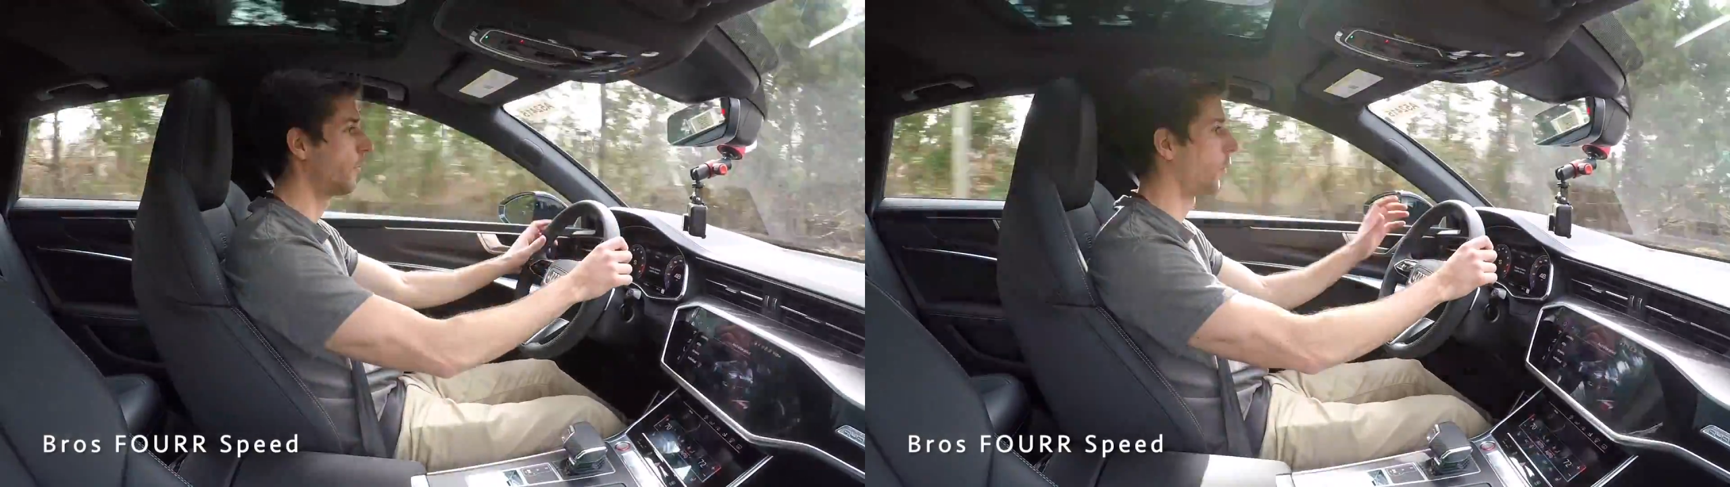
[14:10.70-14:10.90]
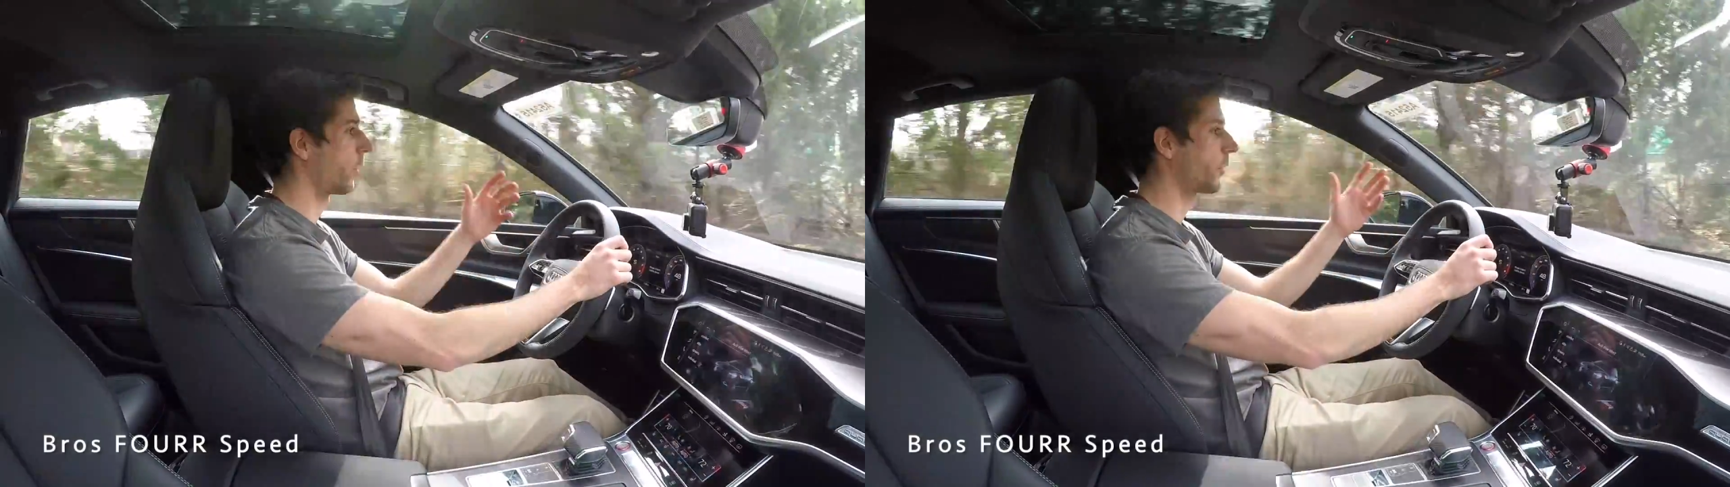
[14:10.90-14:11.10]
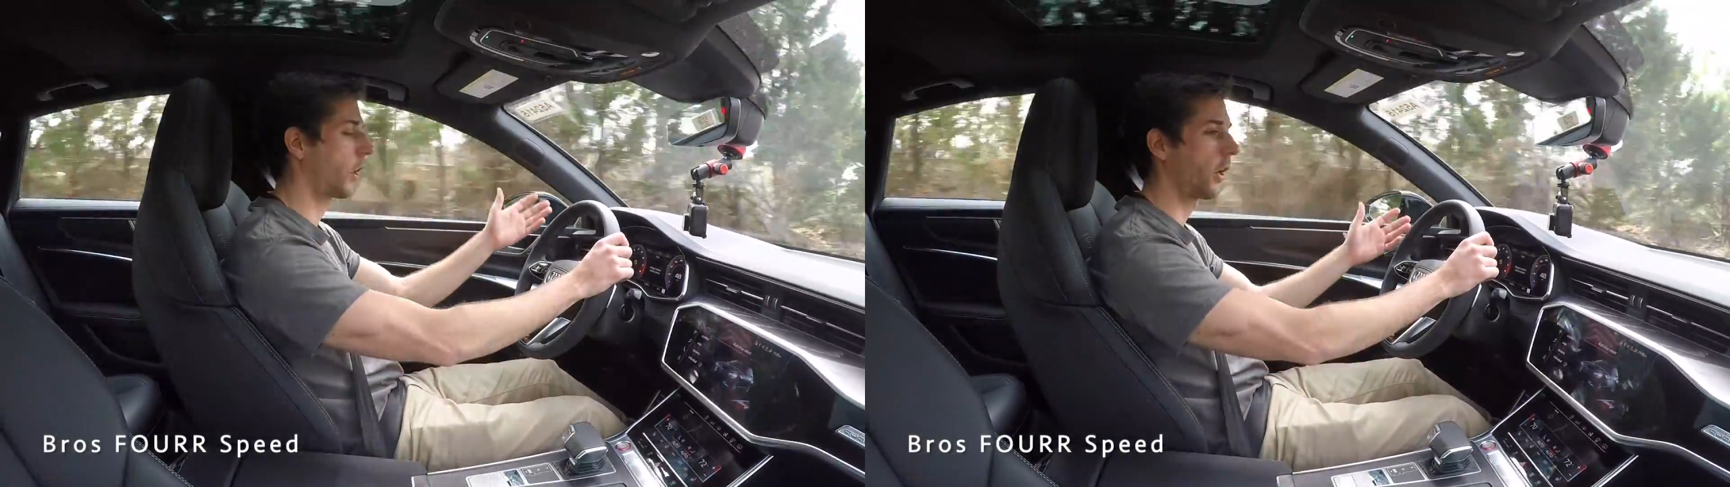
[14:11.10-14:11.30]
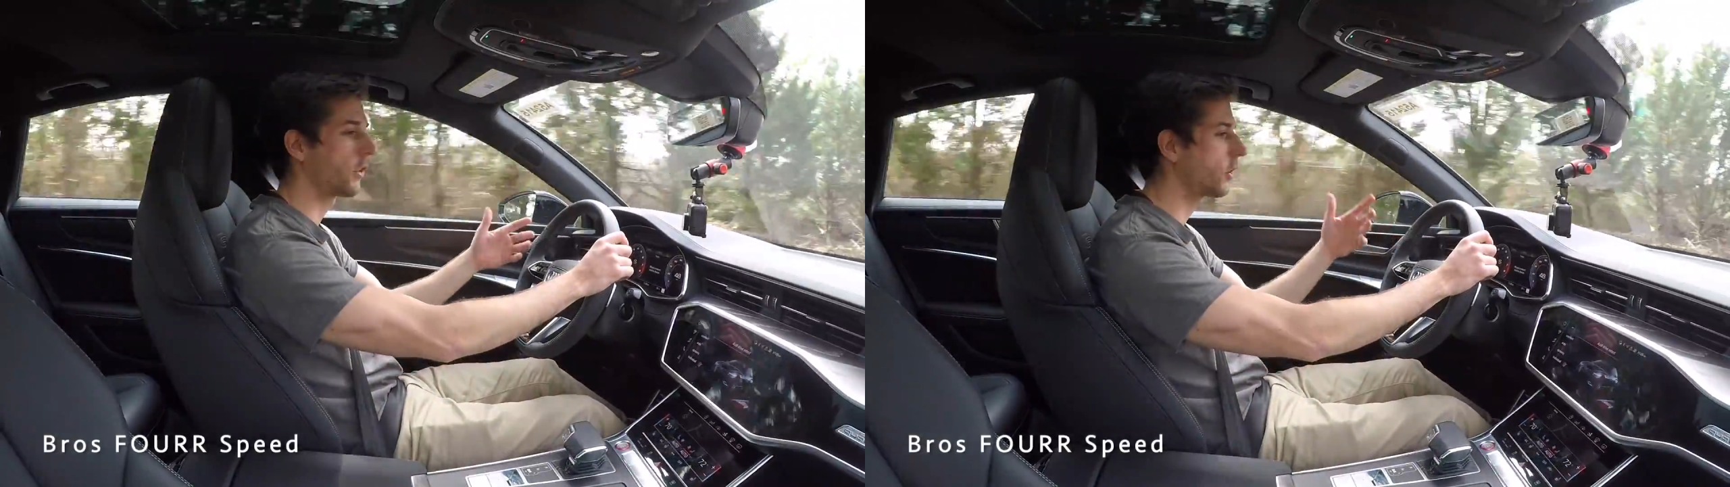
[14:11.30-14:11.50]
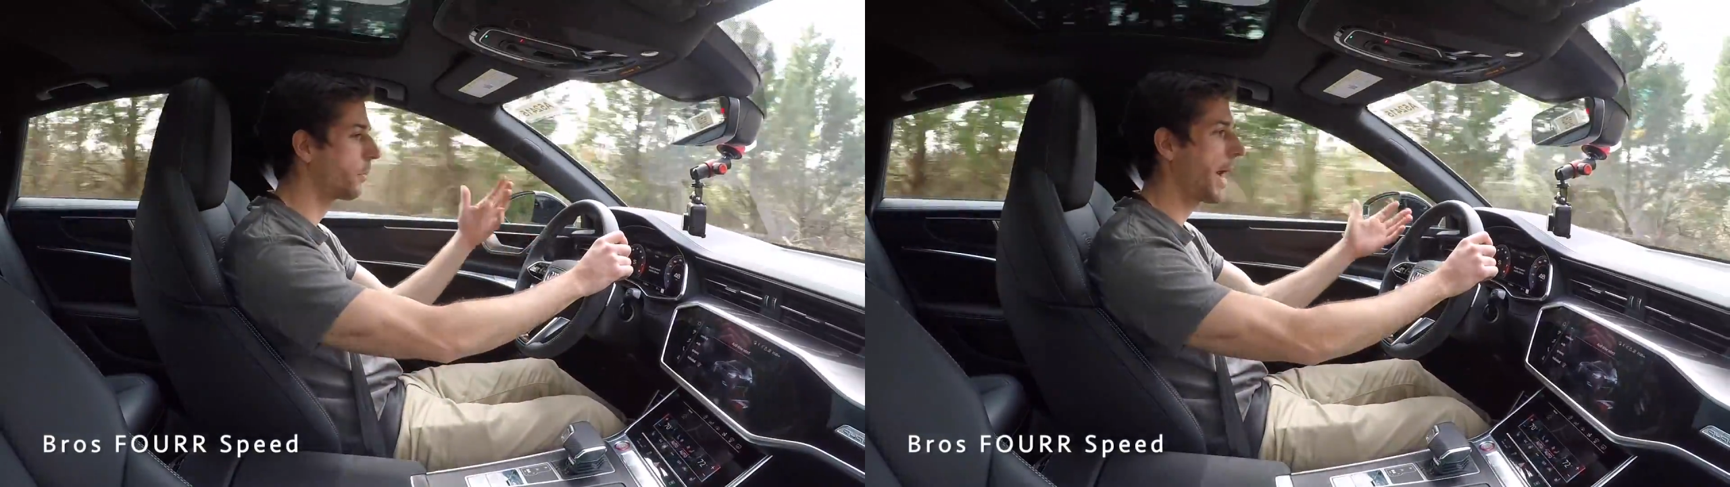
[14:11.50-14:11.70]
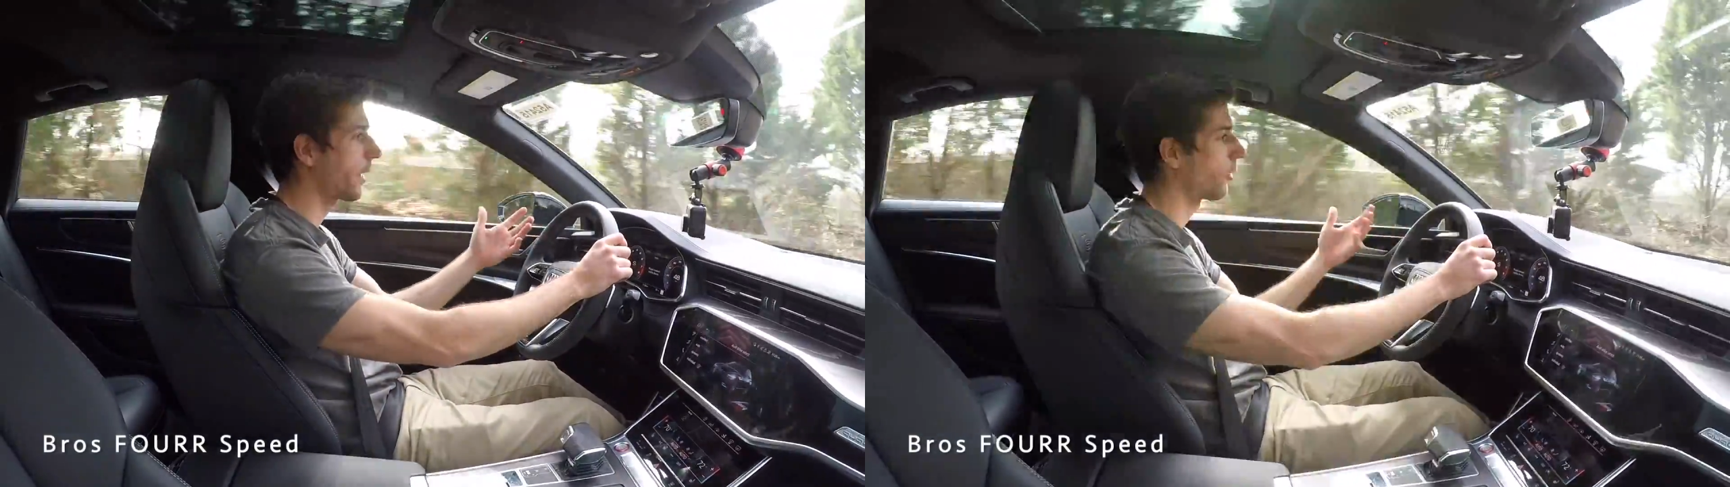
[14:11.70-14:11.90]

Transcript: for turns or back